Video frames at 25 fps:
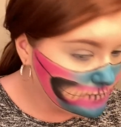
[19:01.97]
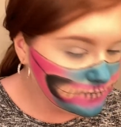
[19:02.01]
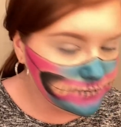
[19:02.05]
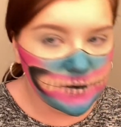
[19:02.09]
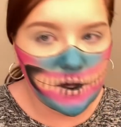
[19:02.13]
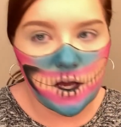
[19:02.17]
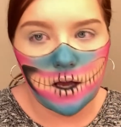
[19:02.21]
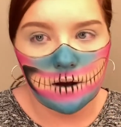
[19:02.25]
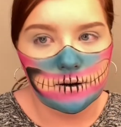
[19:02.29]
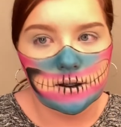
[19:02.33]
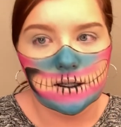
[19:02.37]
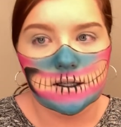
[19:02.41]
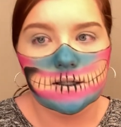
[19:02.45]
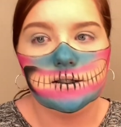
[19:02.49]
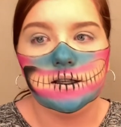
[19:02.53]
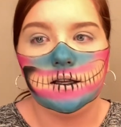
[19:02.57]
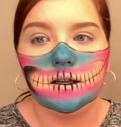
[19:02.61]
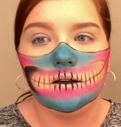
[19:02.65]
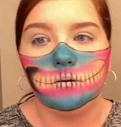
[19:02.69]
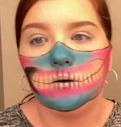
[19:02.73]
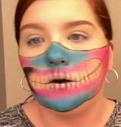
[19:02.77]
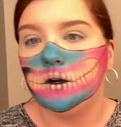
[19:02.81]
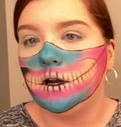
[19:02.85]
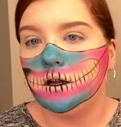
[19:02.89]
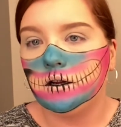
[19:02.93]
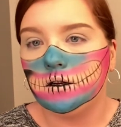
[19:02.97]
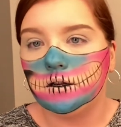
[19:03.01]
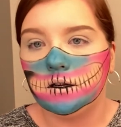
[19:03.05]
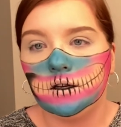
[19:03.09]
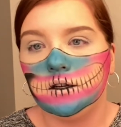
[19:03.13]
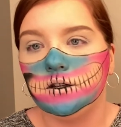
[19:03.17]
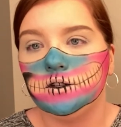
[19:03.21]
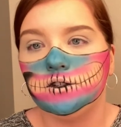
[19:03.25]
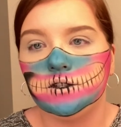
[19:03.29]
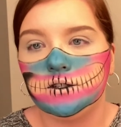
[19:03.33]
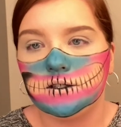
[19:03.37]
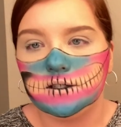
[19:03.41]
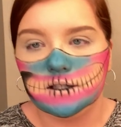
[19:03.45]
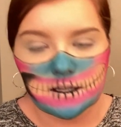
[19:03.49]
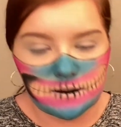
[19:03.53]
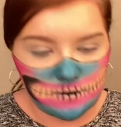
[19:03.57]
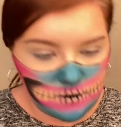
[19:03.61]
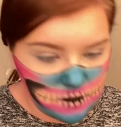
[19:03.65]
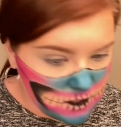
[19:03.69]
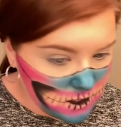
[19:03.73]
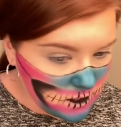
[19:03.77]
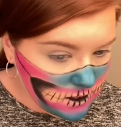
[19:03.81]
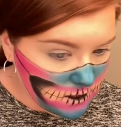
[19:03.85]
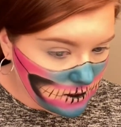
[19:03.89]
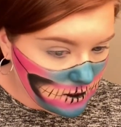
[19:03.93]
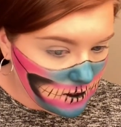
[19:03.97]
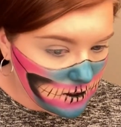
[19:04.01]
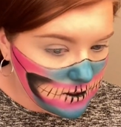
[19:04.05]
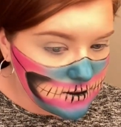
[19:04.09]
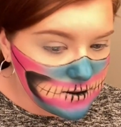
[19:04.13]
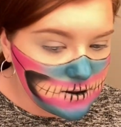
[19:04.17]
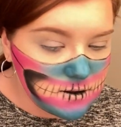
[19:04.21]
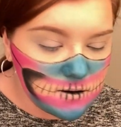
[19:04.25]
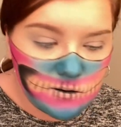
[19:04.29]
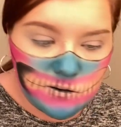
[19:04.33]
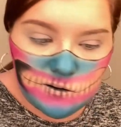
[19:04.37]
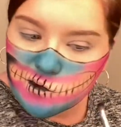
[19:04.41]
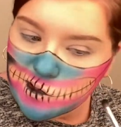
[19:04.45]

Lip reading: Obviously, we're not gonna just leave it like this.